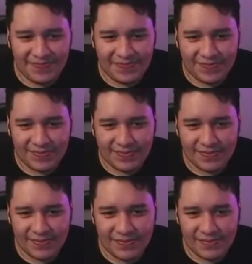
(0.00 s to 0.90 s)

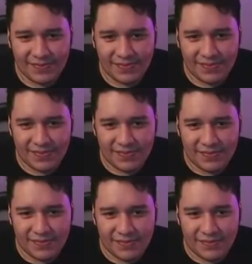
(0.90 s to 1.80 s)

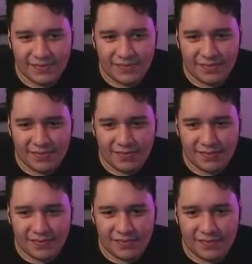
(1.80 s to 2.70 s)

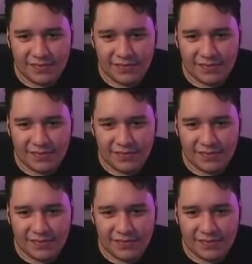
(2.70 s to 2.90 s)
Nobody speaks.